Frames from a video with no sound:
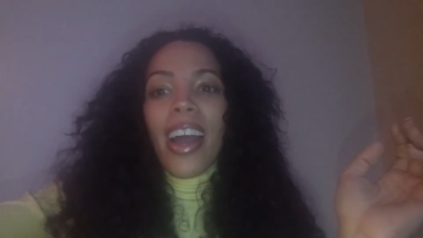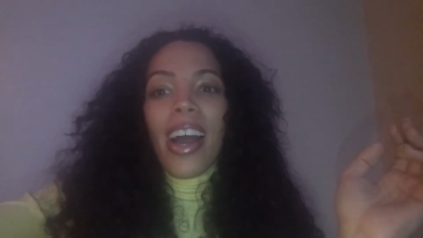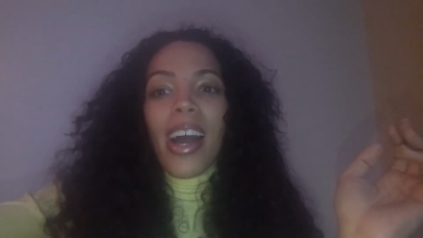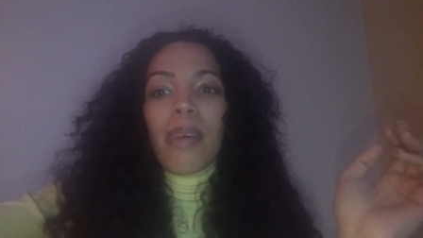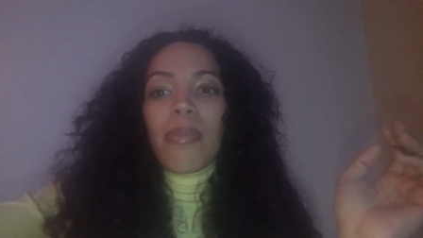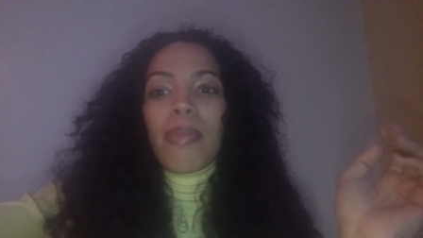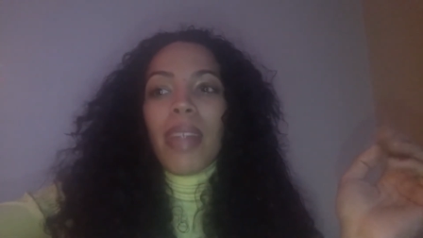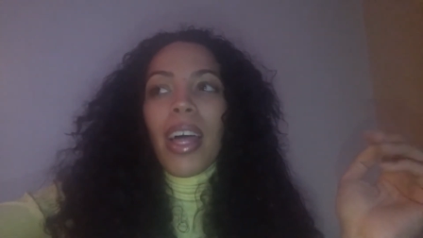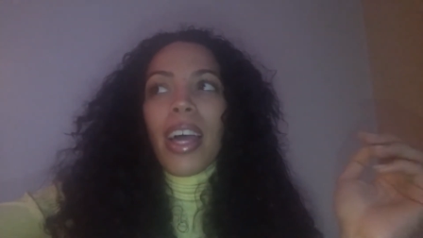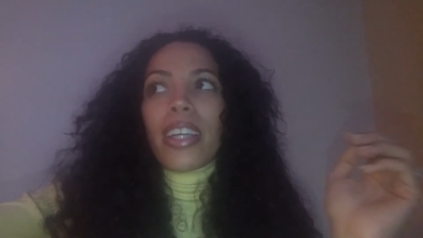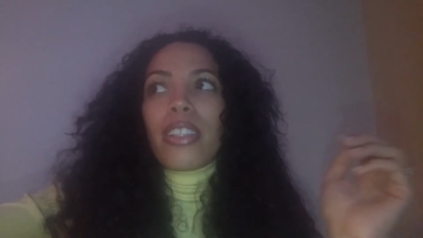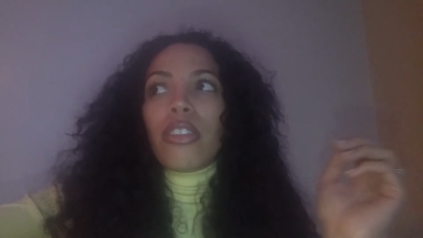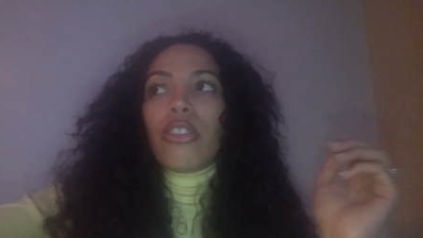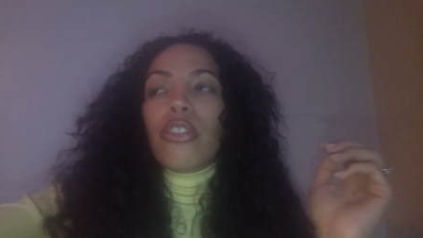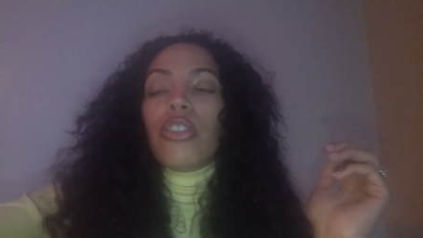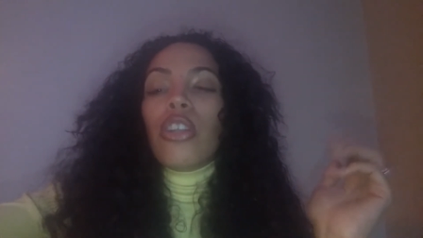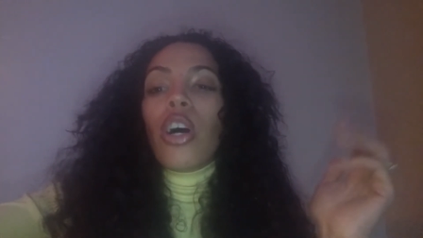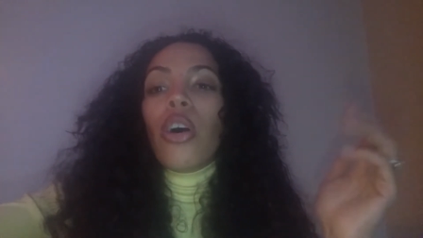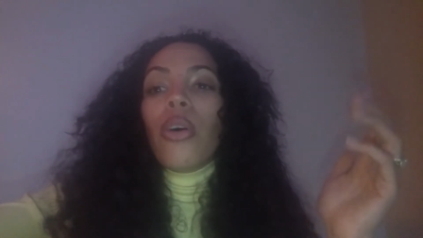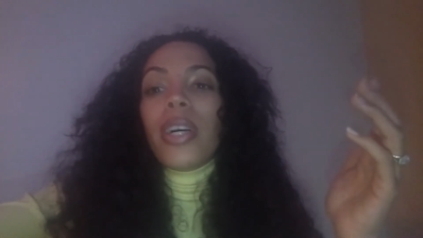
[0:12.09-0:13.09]
I'm like
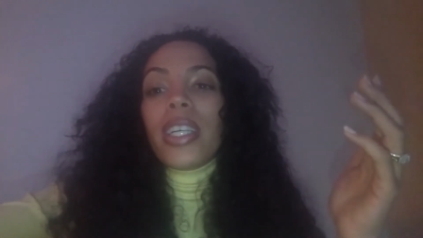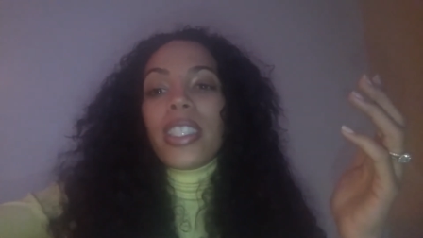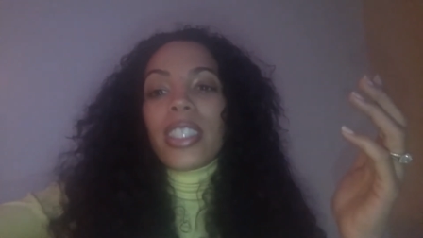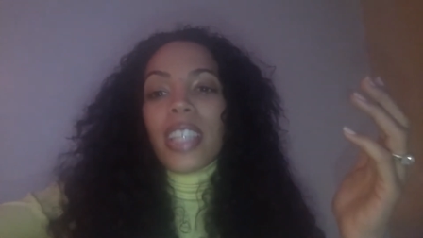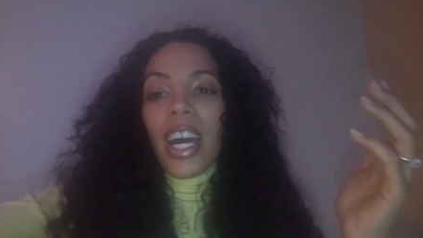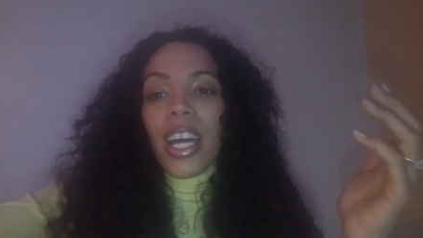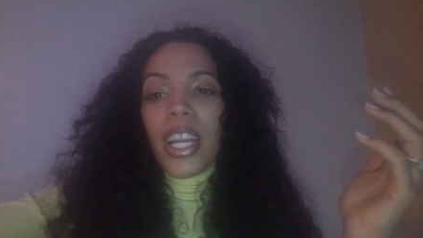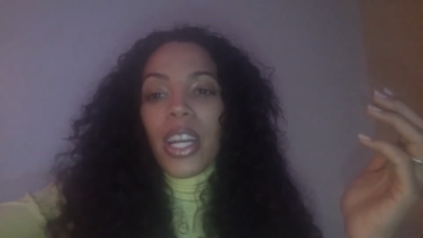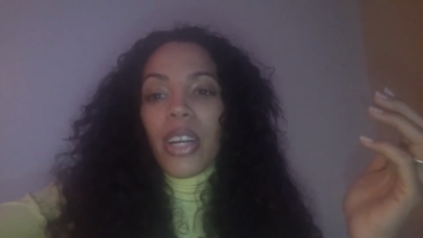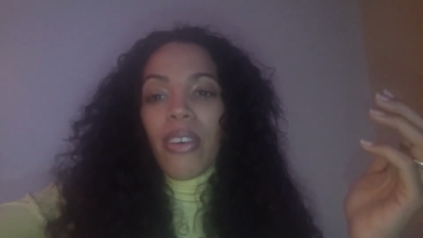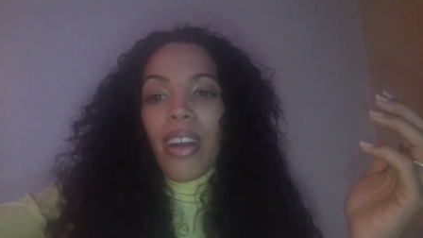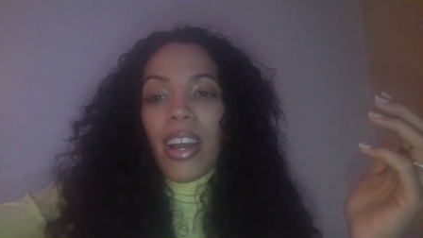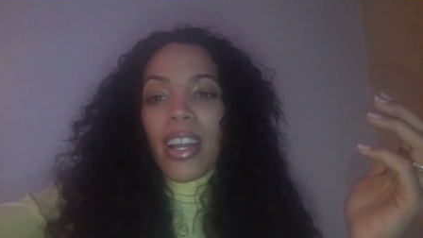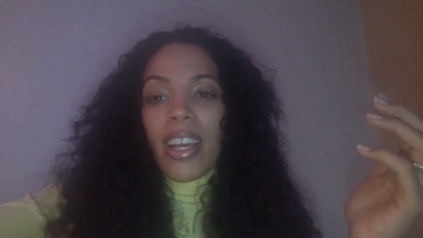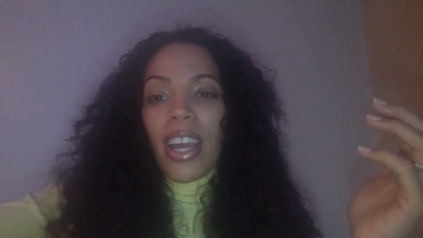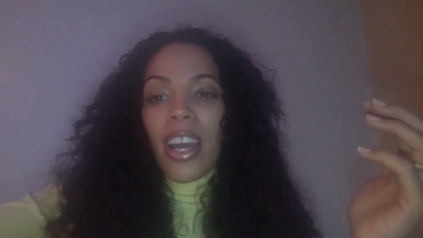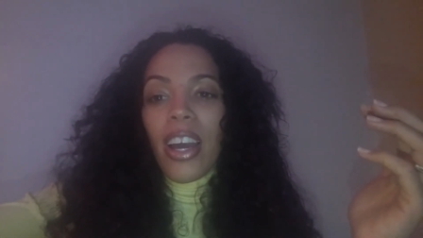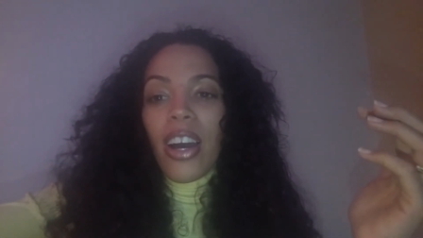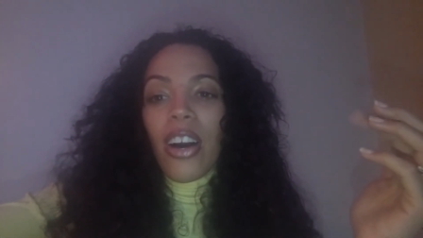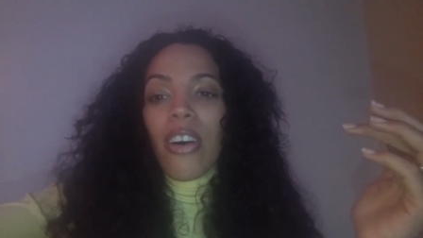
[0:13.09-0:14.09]
so excited right
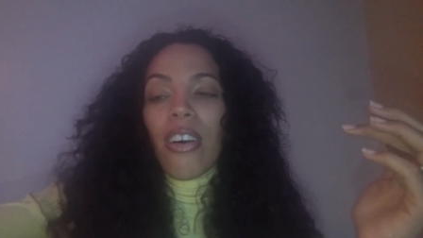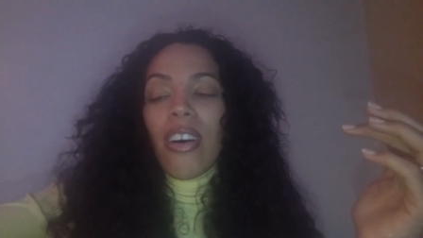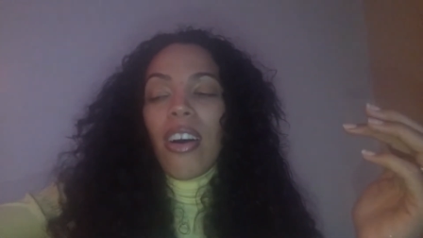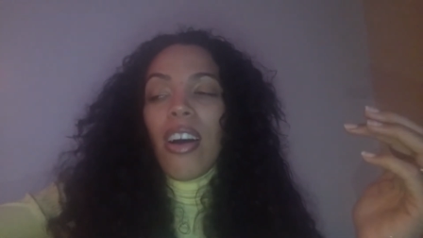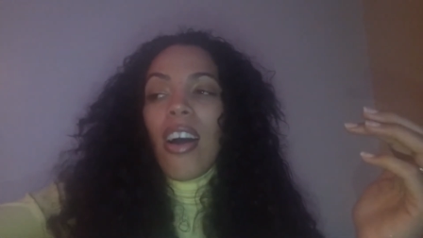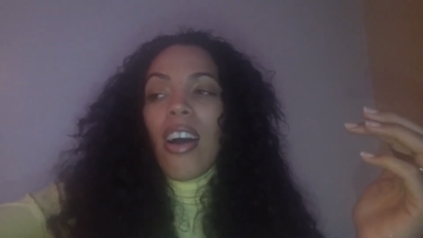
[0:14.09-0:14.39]
now.